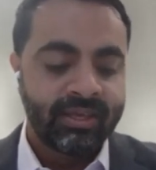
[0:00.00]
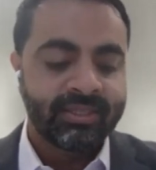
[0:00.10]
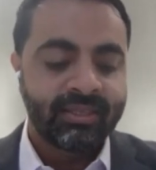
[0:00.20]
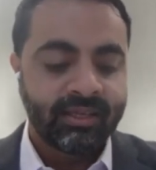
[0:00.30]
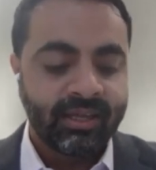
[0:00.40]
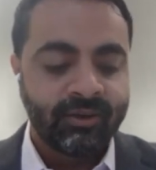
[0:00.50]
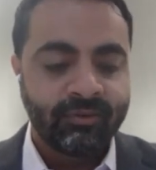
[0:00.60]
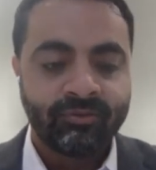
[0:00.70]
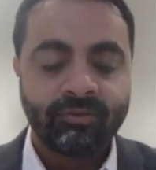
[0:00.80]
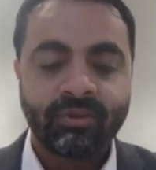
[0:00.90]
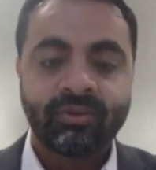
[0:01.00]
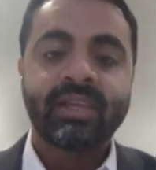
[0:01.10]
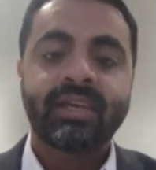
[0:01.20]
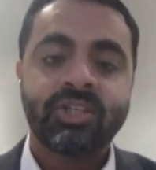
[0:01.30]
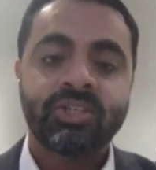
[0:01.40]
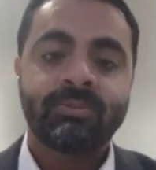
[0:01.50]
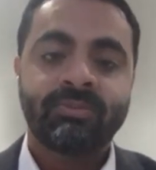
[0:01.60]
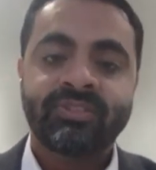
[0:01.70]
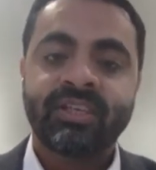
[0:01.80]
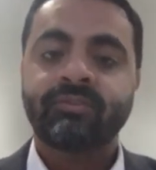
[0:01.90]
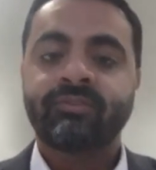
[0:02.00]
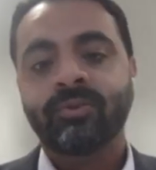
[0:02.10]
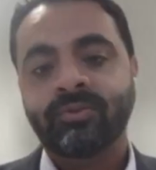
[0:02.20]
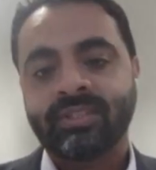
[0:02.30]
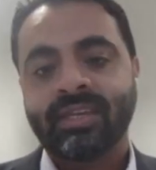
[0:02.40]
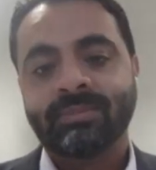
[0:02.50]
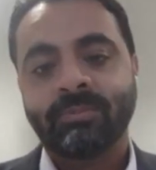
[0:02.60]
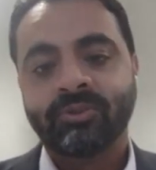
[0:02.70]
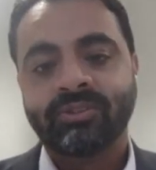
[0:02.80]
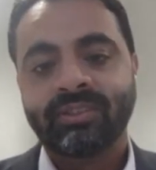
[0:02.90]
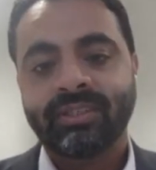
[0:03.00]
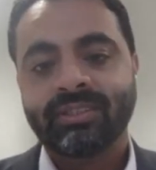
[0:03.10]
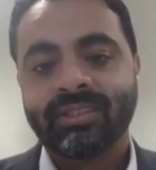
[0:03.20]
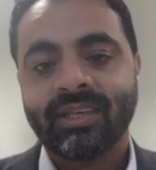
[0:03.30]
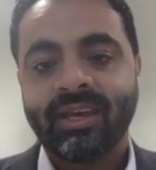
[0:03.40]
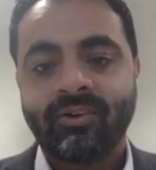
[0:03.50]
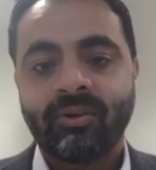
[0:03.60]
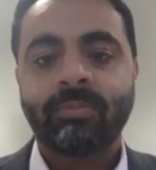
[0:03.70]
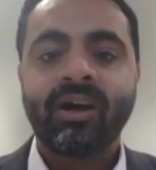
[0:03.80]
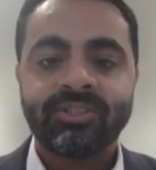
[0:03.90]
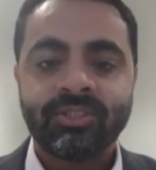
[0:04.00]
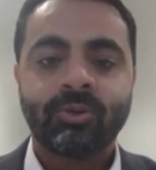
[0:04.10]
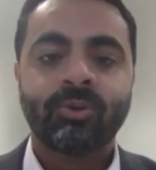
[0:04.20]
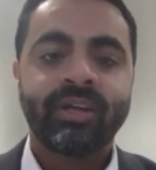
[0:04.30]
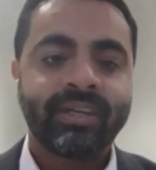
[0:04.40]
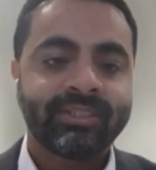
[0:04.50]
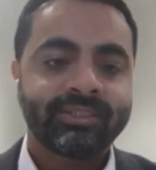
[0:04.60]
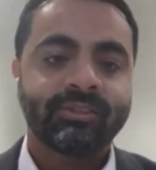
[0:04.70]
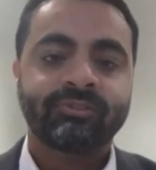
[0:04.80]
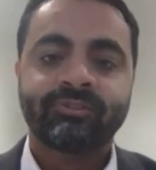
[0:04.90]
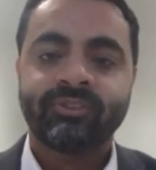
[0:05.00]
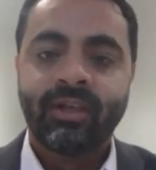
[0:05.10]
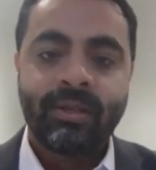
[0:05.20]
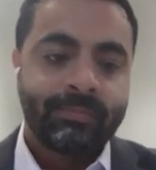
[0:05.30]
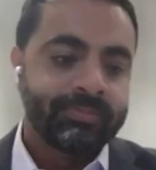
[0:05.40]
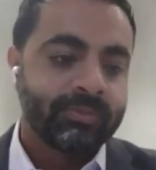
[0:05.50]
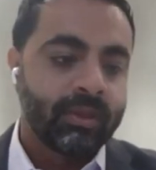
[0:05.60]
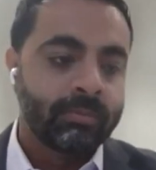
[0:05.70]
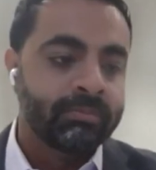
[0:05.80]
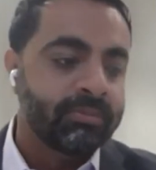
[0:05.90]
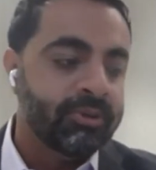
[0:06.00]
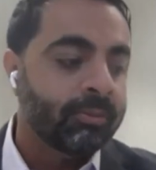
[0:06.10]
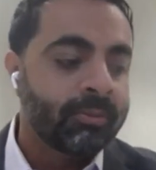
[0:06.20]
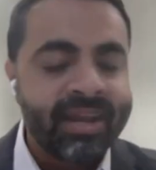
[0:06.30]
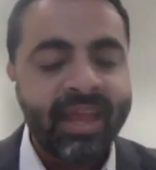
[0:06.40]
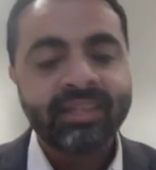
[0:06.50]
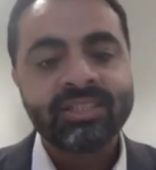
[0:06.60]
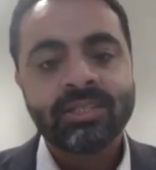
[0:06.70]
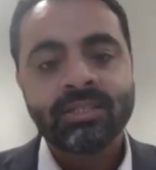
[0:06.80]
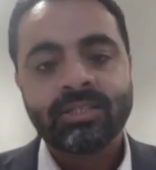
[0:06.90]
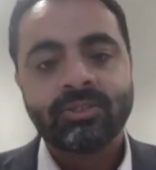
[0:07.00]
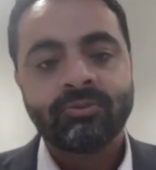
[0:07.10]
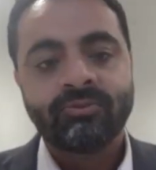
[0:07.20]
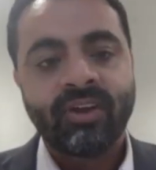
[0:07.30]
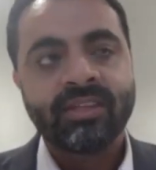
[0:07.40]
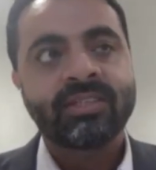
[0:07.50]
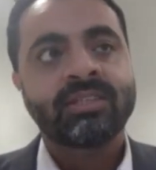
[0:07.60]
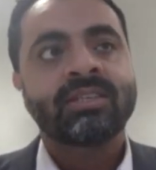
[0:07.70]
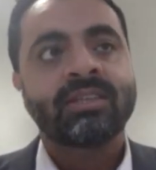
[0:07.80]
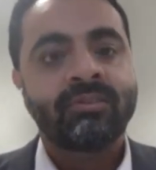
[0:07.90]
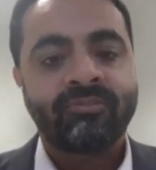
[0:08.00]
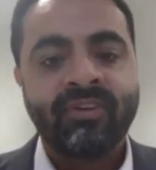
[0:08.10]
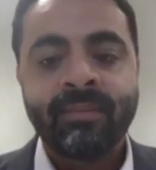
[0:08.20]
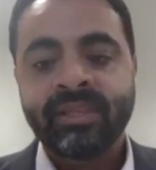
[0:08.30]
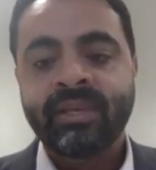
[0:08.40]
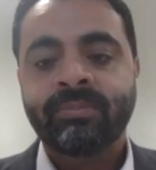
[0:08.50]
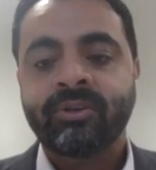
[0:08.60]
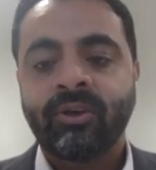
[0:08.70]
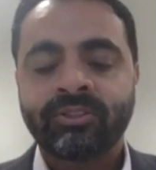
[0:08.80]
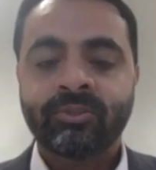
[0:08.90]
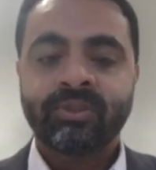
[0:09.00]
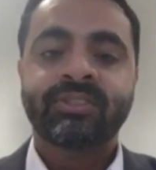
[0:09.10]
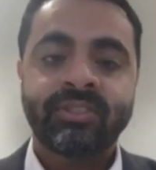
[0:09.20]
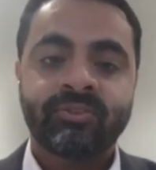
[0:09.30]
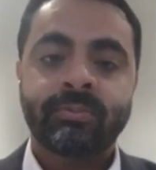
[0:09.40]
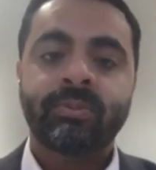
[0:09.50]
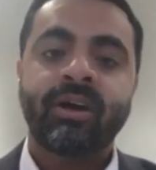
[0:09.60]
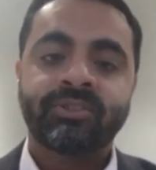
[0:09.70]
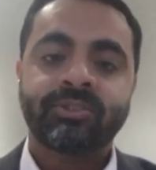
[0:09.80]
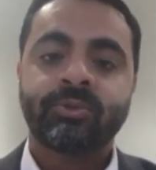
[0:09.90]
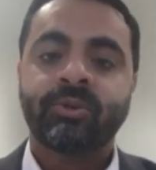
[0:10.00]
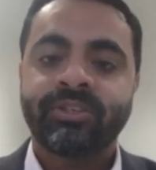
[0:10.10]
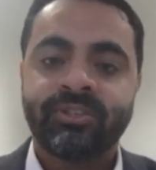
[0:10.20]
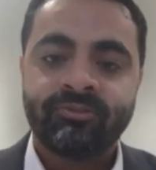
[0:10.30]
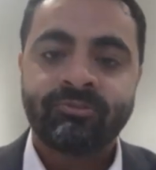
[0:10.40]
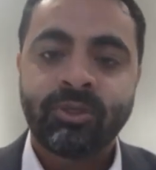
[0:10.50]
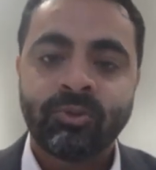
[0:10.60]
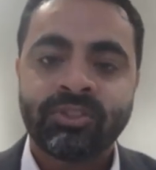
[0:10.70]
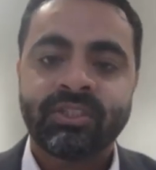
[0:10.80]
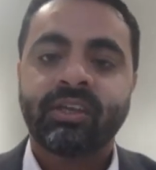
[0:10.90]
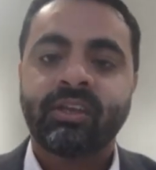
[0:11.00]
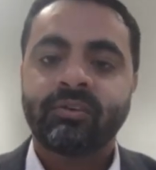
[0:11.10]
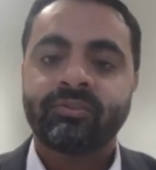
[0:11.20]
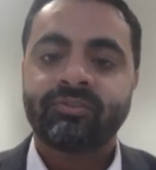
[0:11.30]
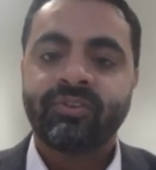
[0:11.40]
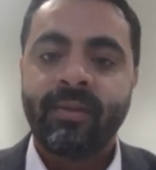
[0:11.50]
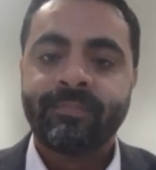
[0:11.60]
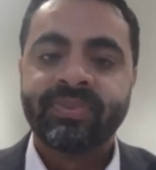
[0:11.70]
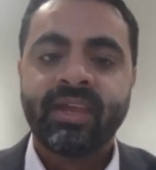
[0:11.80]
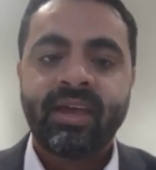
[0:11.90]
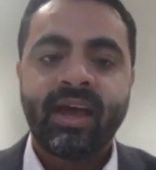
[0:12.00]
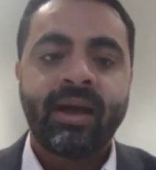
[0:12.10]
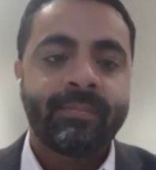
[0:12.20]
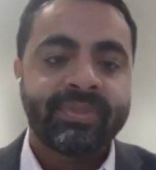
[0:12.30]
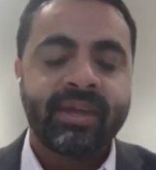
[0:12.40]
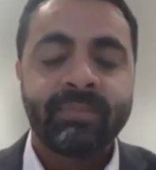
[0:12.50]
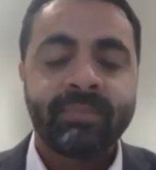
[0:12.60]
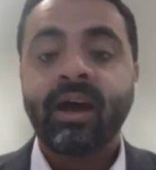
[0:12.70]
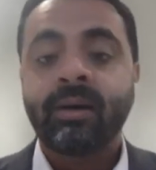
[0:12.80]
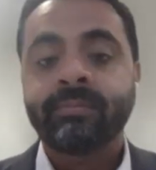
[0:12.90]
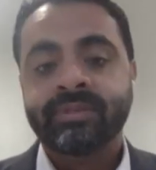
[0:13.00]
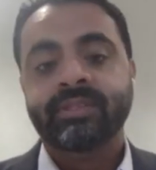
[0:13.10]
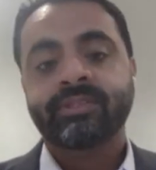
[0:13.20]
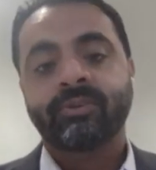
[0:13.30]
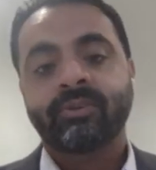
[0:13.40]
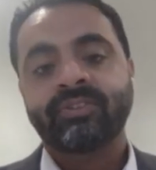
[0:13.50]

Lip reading: is the kind of relationship of cell phones as both these repositories of, you know, connections to friends and family, but also as these repositories of music, of that becomes the sort